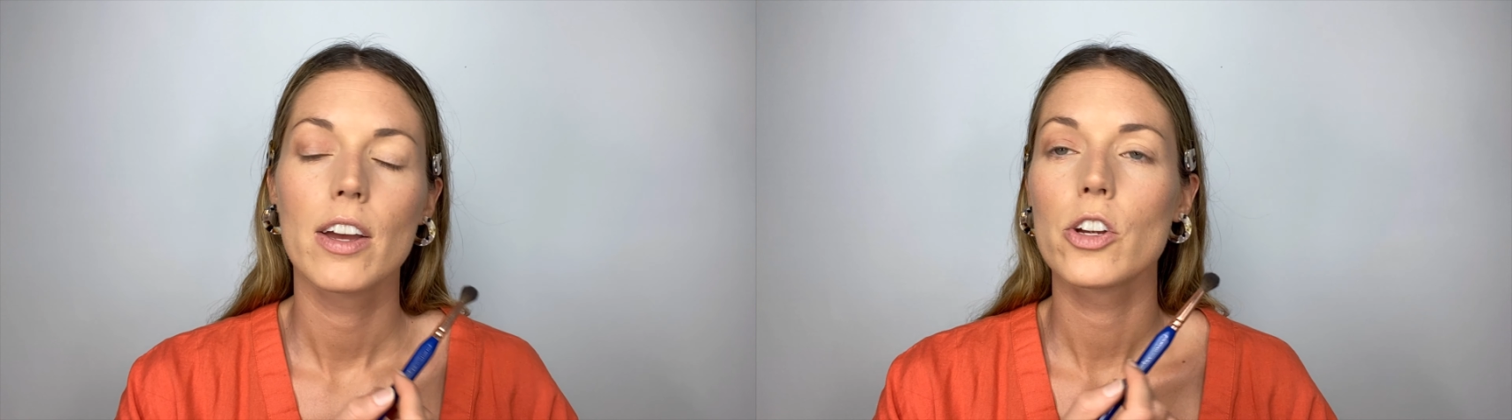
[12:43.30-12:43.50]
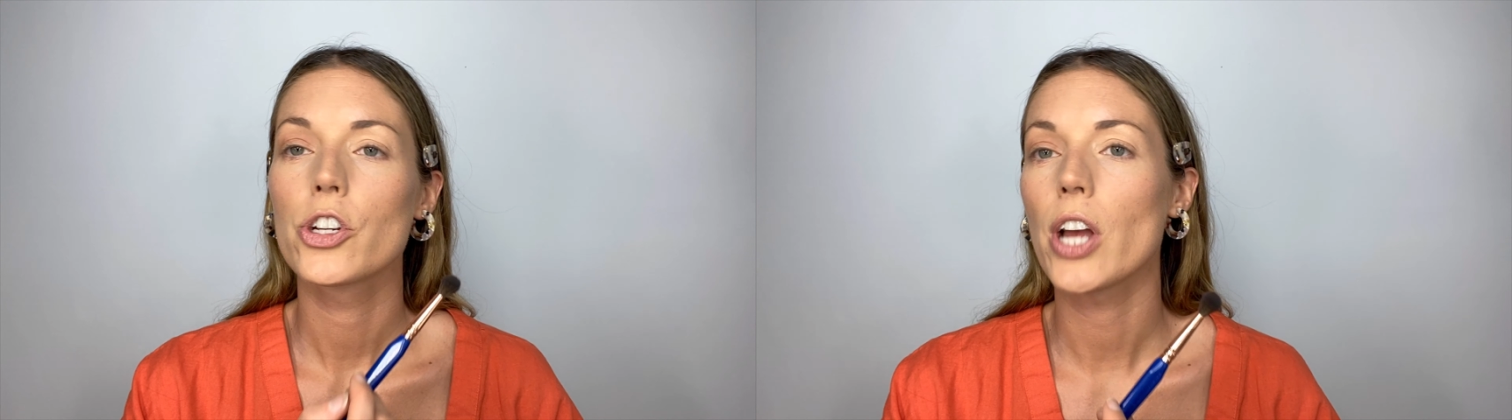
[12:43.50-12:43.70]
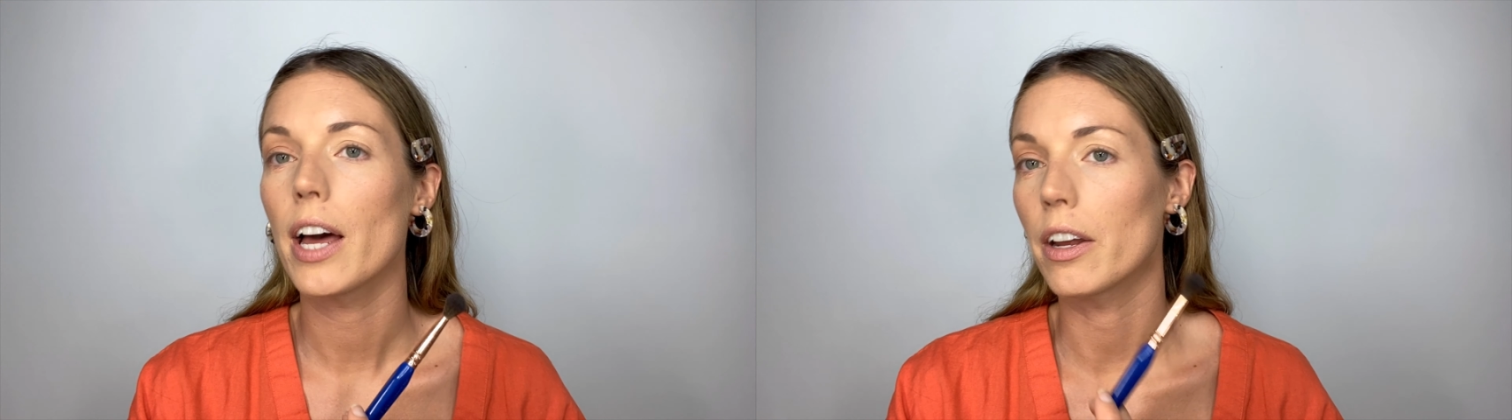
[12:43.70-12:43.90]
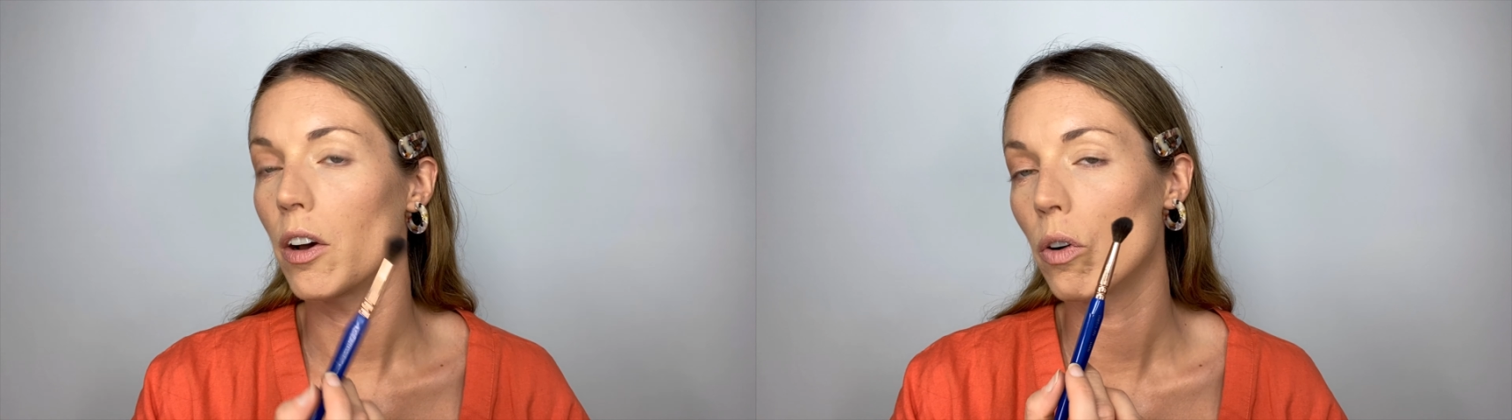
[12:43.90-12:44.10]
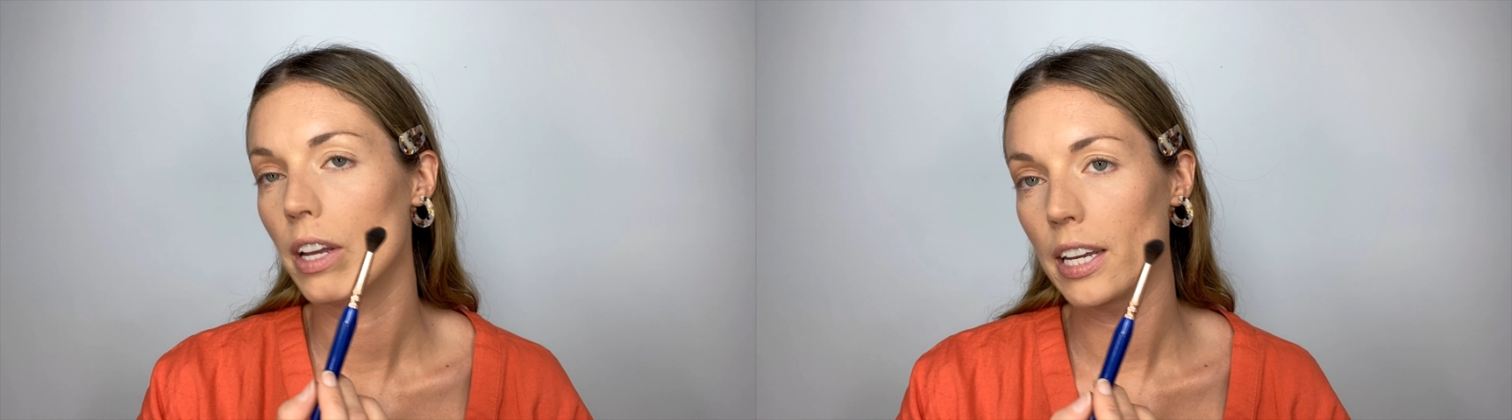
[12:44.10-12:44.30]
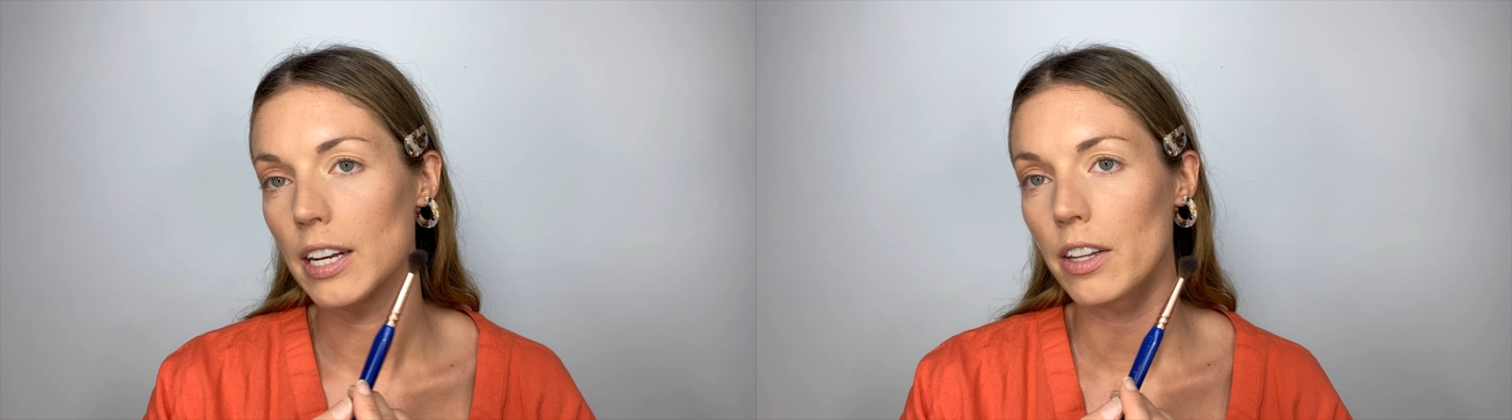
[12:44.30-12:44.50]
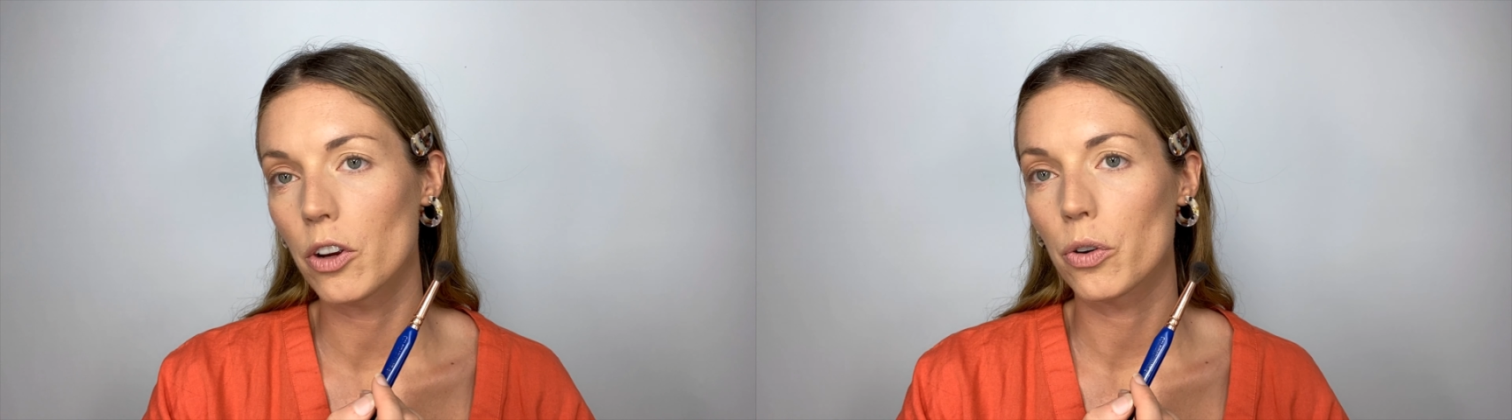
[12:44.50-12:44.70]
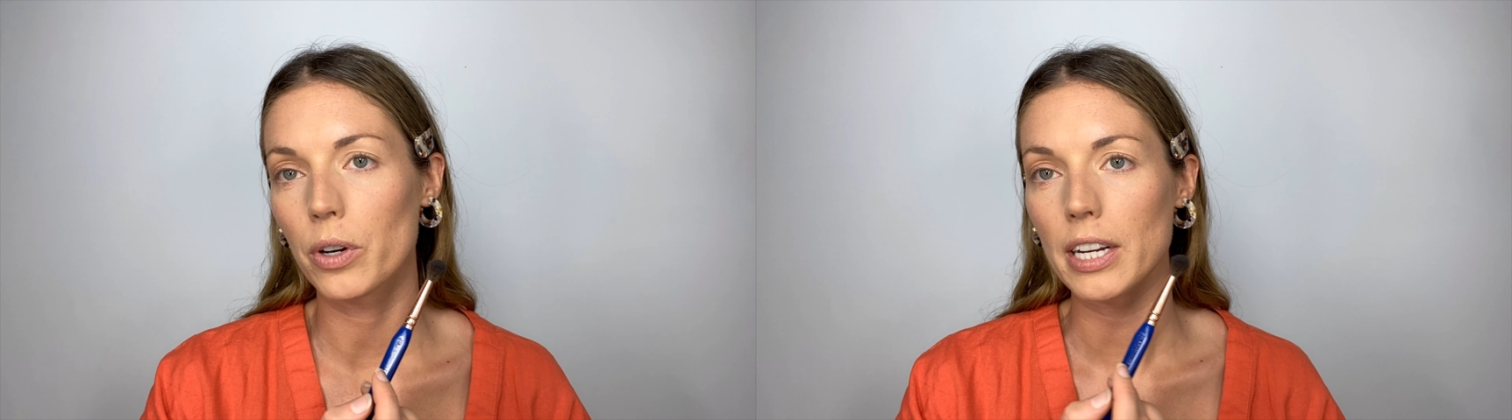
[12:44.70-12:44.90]
shadow in the
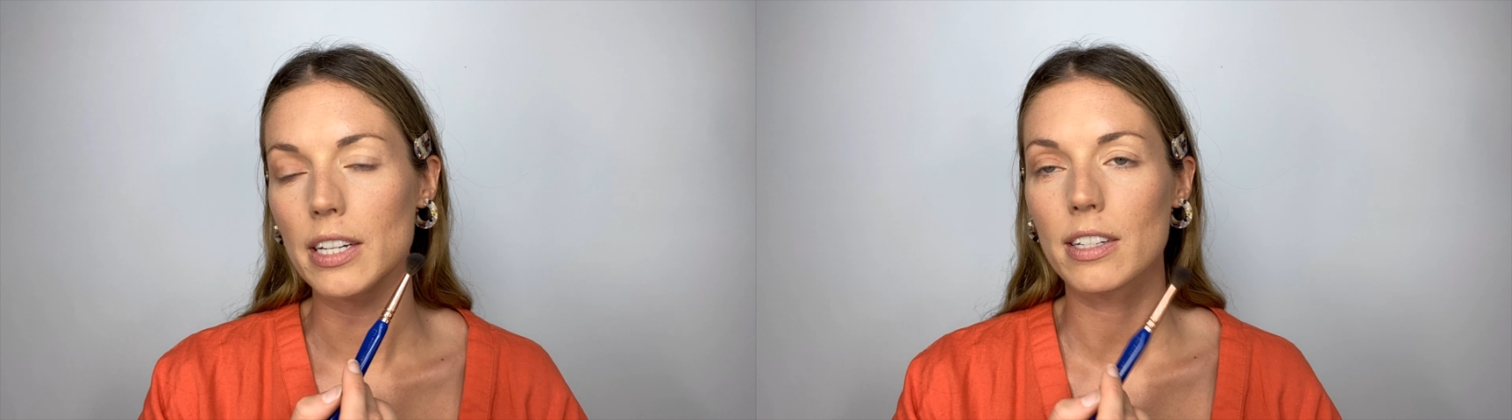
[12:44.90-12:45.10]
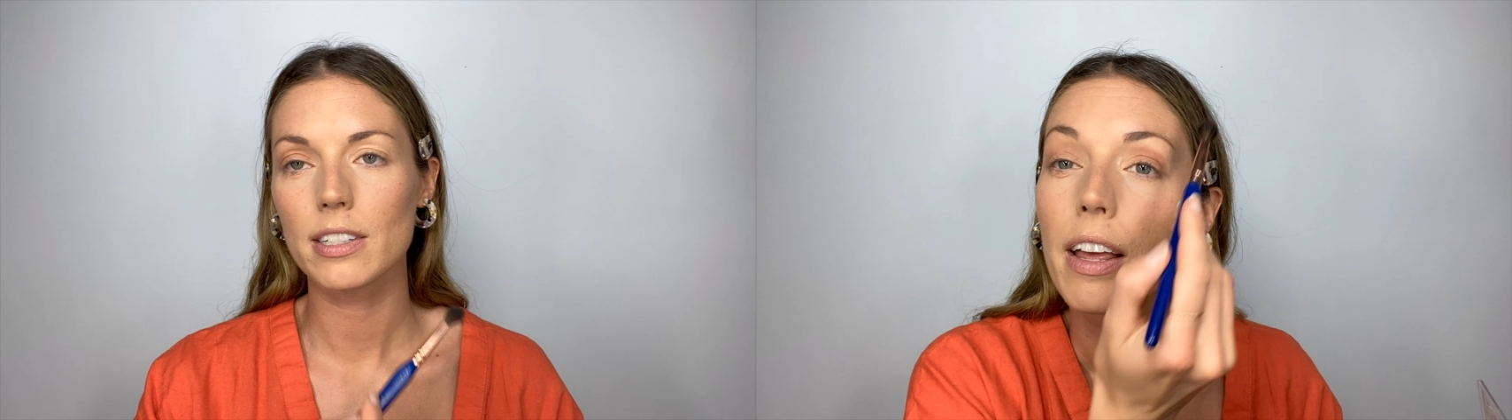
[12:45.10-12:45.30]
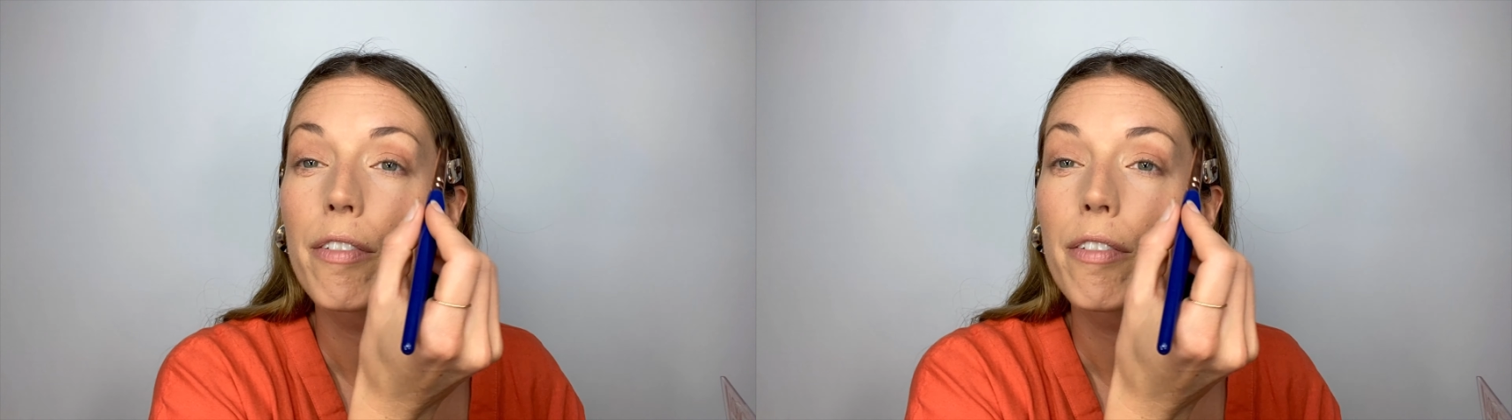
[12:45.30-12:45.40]
crease.